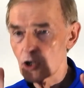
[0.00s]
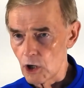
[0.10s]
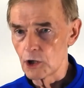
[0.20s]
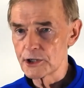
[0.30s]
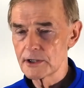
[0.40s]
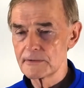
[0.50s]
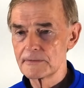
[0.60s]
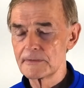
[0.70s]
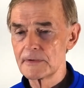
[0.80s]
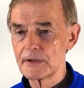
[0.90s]
God.
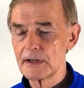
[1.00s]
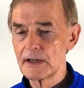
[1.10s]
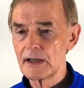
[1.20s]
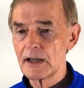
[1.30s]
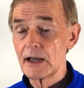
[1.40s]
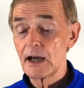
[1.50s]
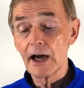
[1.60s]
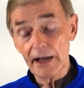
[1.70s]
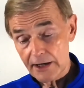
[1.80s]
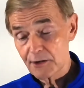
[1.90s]

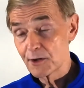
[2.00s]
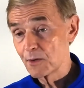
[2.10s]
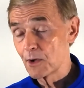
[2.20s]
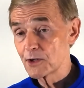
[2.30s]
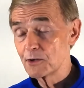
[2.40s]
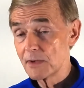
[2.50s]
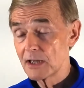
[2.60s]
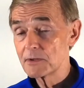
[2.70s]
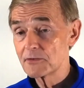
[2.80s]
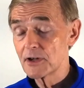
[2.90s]
And I don't know what you
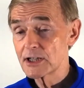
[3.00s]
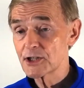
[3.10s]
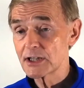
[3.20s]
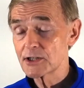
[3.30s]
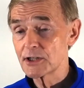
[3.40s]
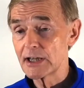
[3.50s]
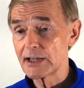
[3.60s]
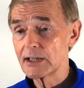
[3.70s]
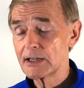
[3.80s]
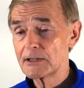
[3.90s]
may be facing
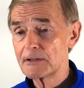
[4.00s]
today.